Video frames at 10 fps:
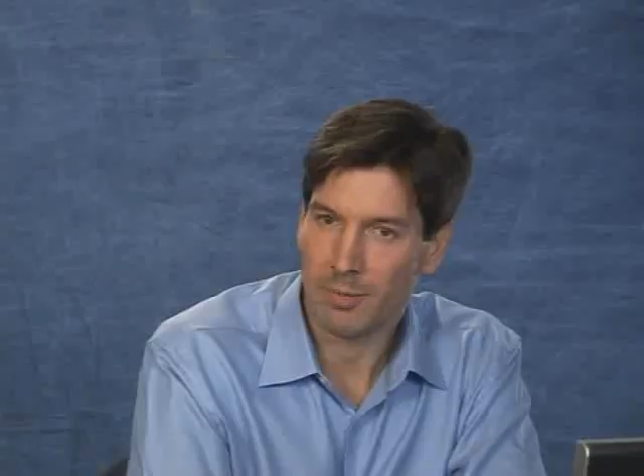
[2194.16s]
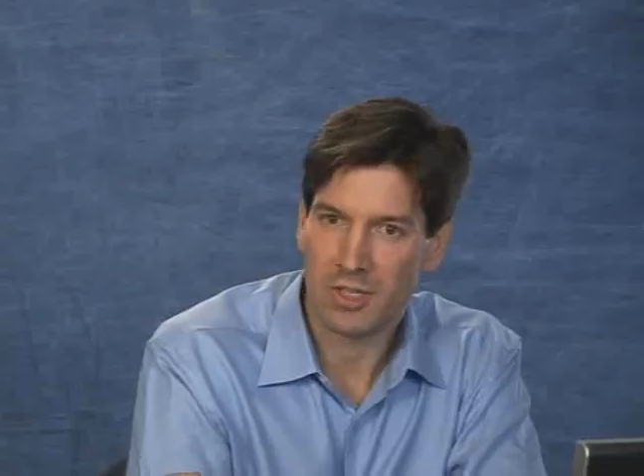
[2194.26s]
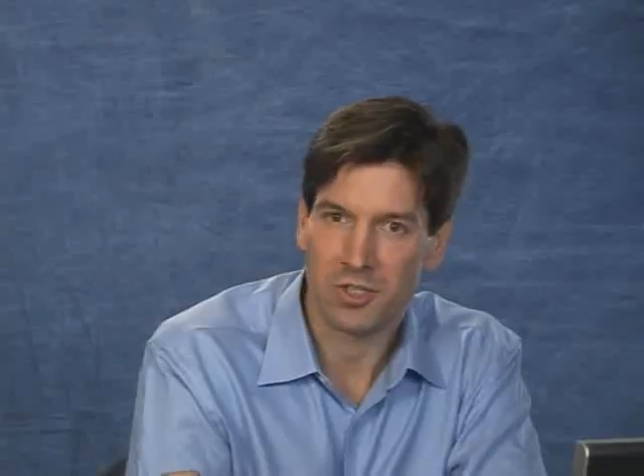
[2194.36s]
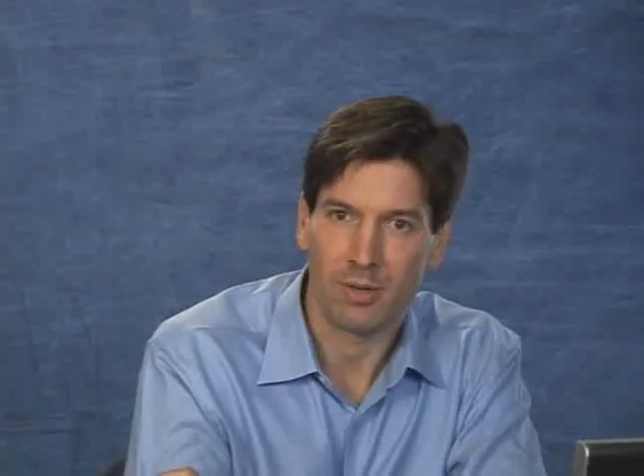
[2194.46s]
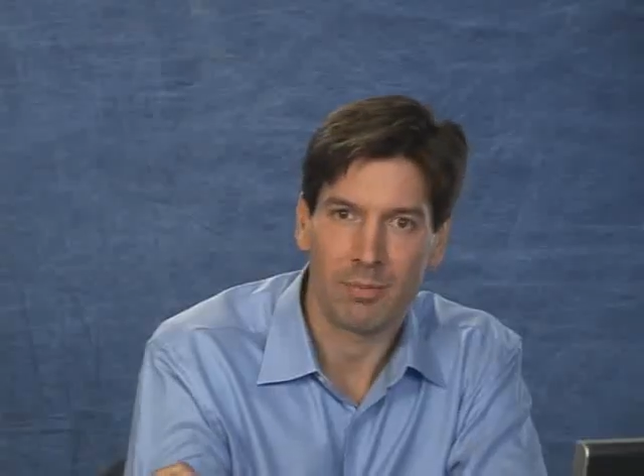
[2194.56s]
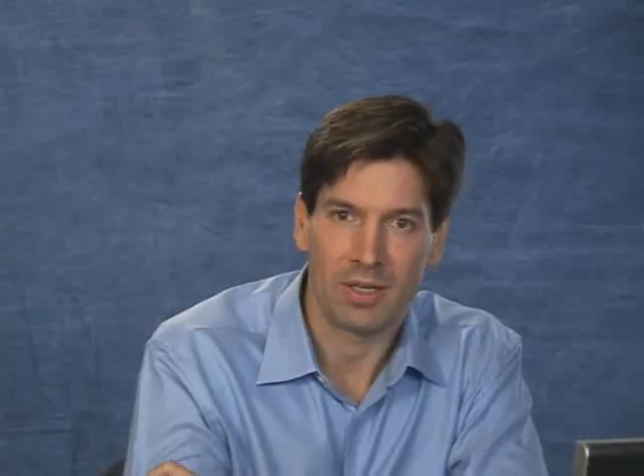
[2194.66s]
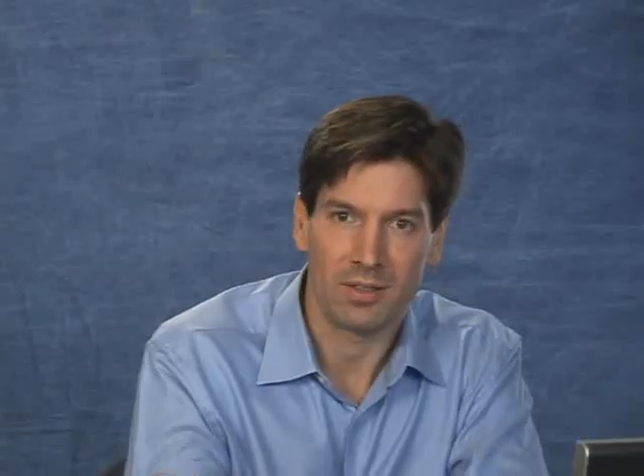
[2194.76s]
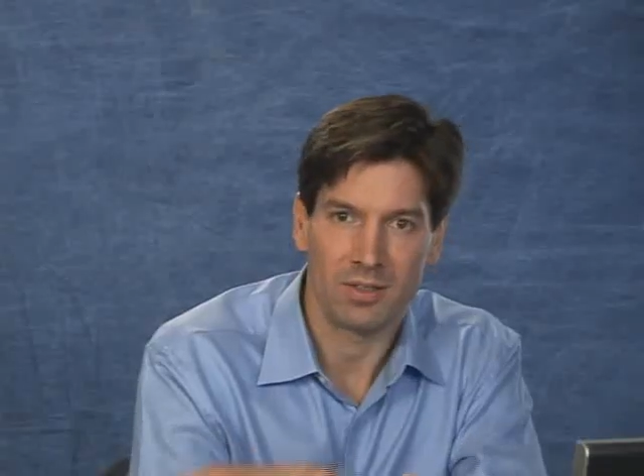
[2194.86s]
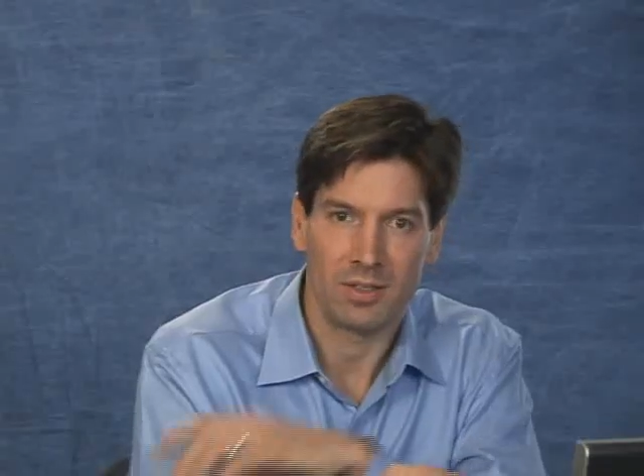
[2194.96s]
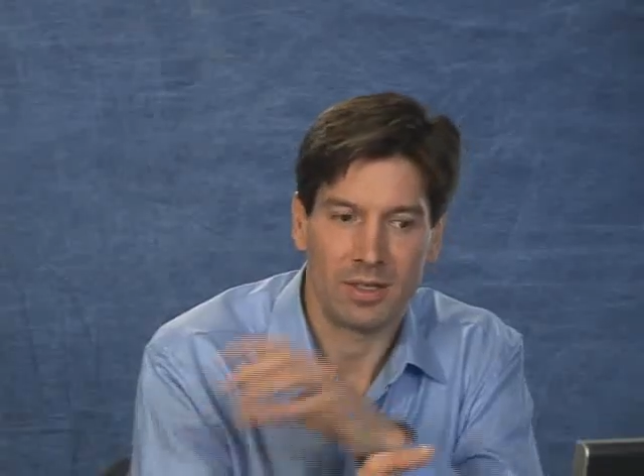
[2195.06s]
to mention,
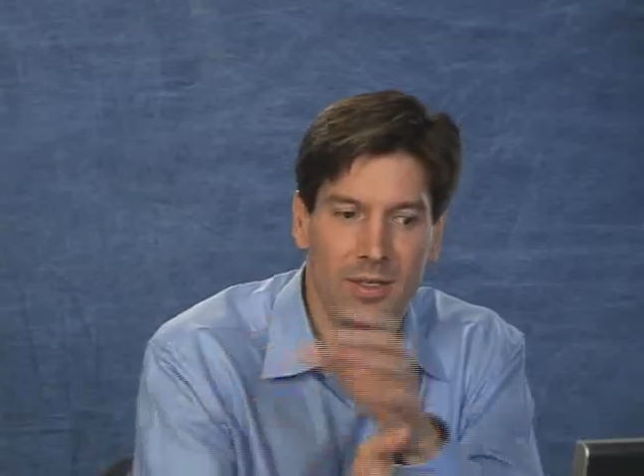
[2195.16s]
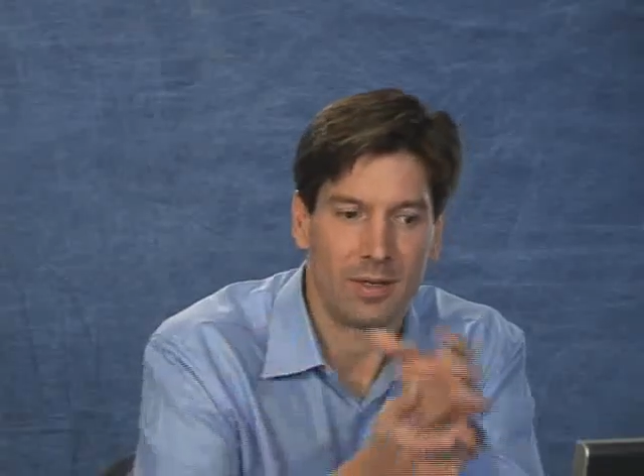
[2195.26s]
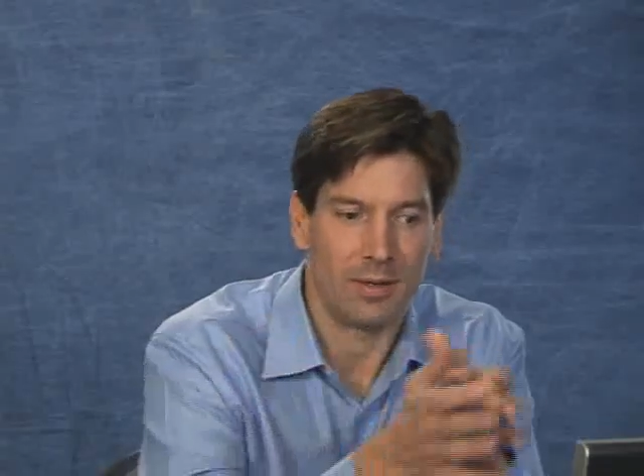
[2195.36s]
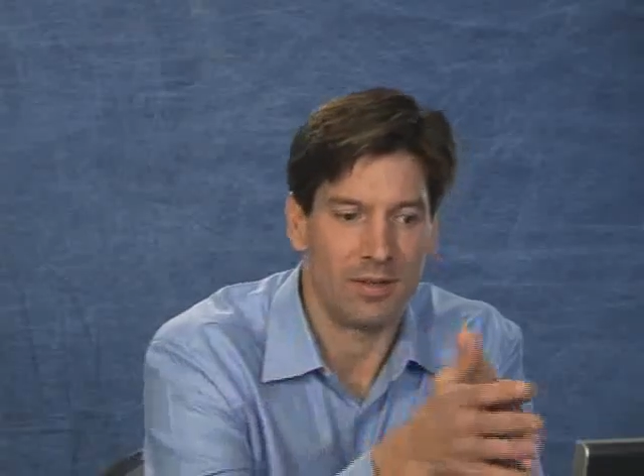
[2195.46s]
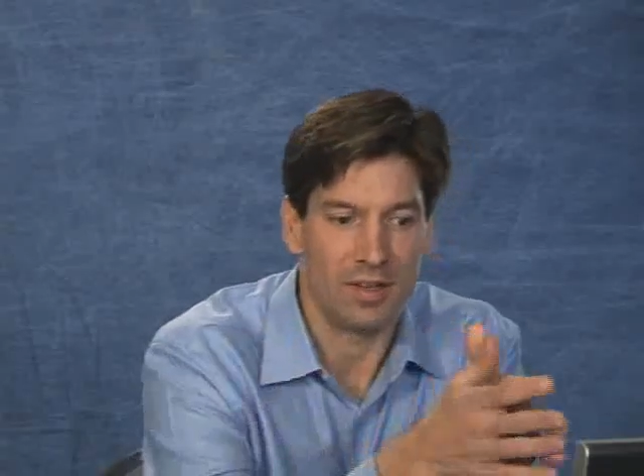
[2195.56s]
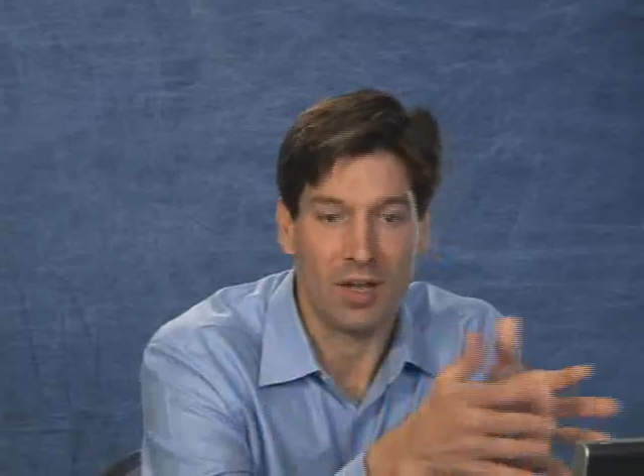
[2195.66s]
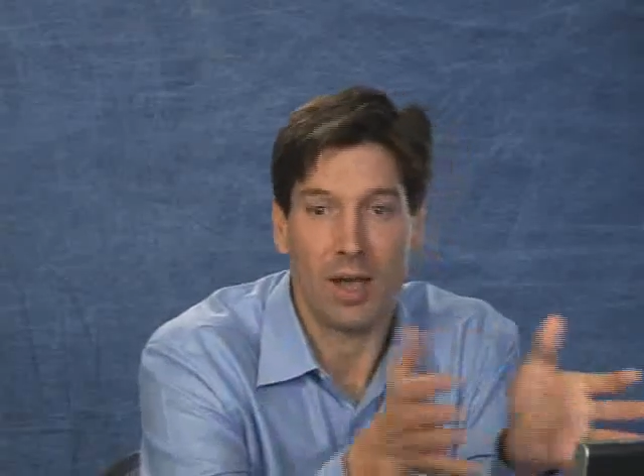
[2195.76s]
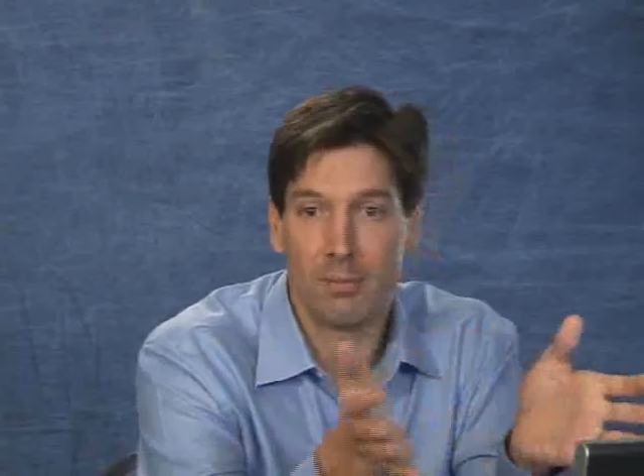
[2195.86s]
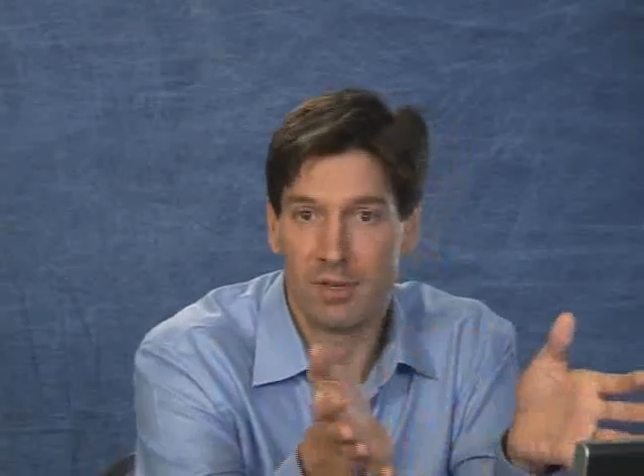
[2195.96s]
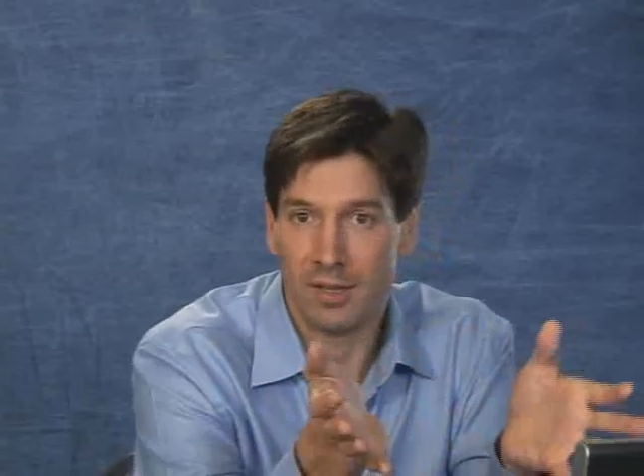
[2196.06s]
because of the
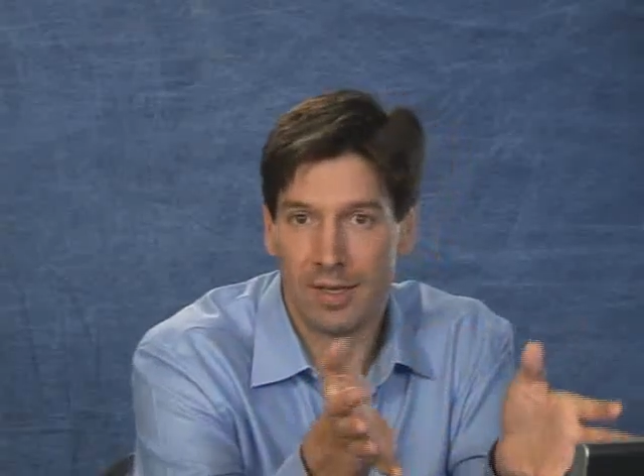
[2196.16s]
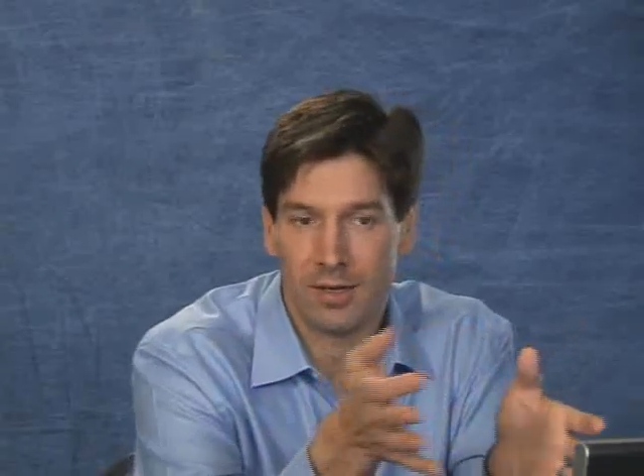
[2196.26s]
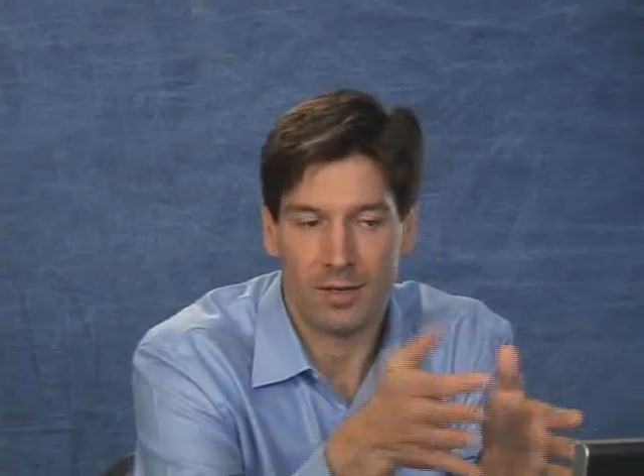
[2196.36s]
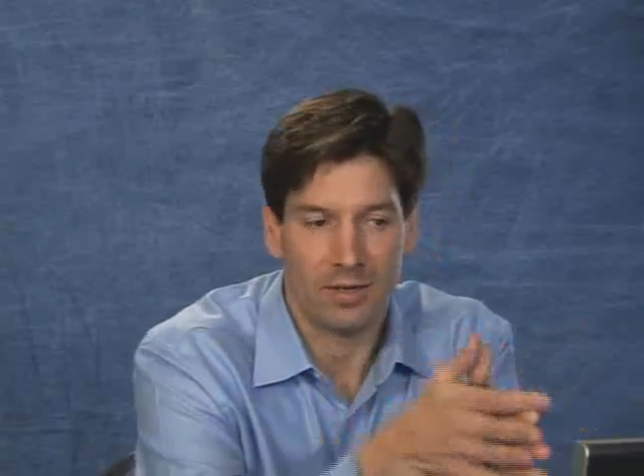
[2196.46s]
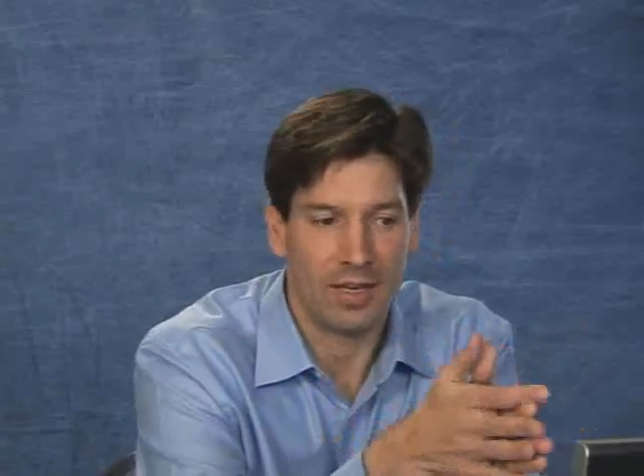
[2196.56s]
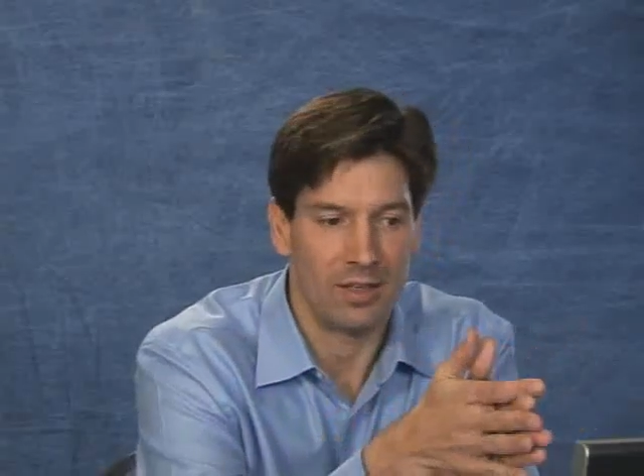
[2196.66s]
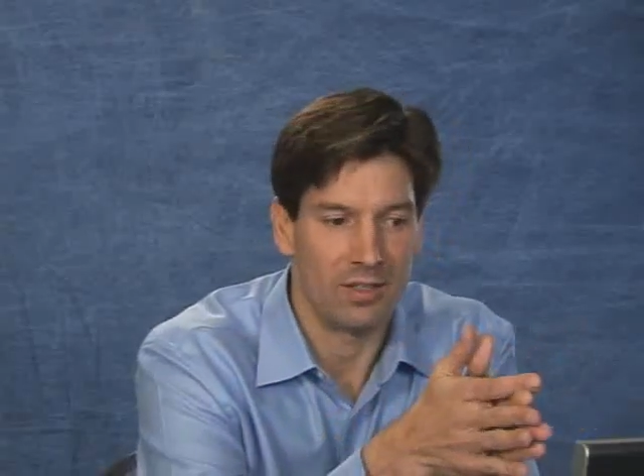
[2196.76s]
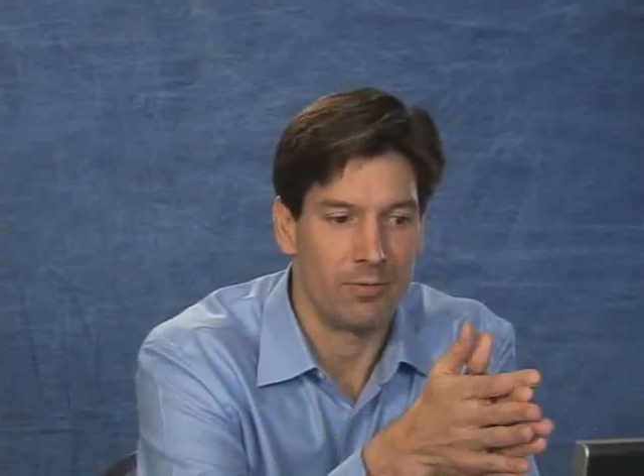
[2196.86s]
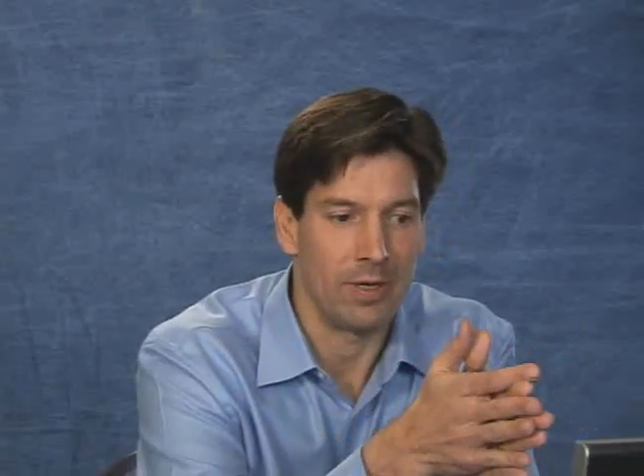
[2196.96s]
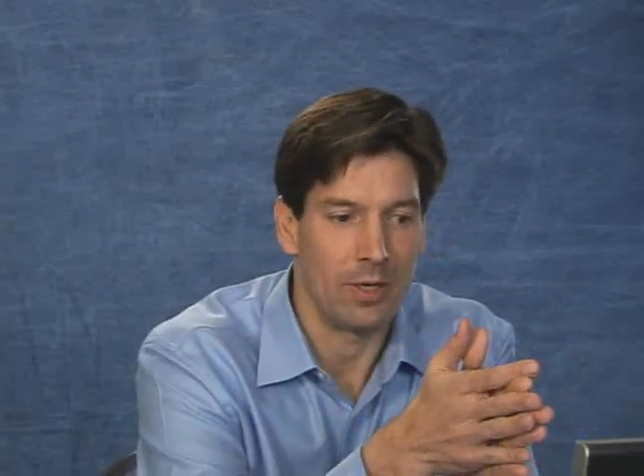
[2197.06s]
time delay on getting
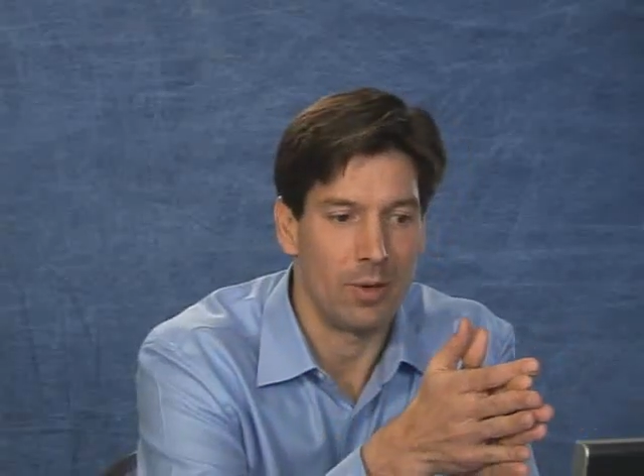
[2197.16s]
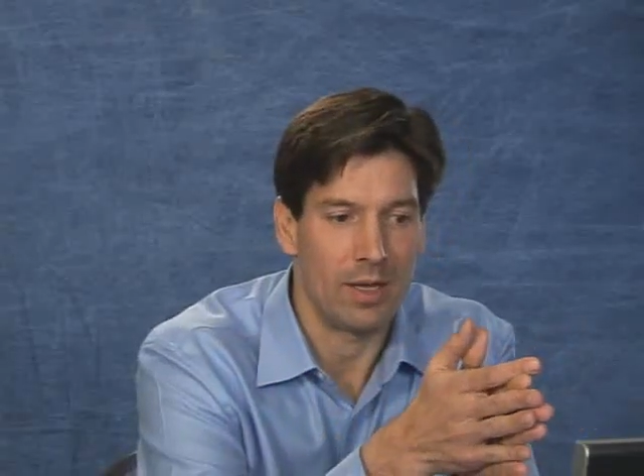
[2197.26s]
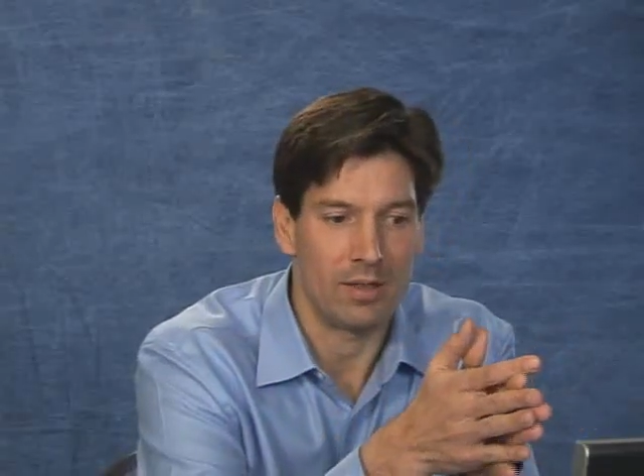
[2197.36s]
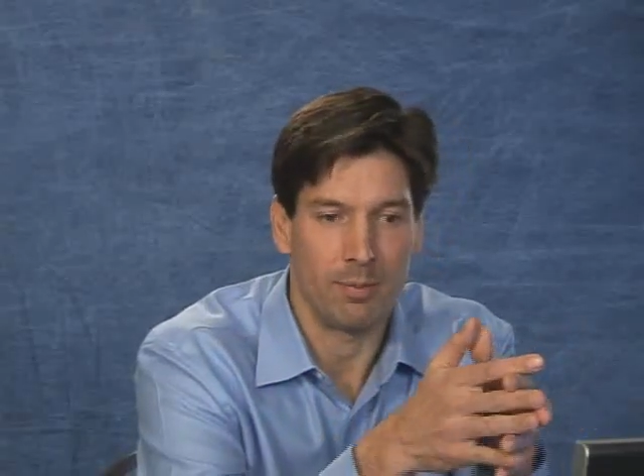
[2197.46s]
this video out,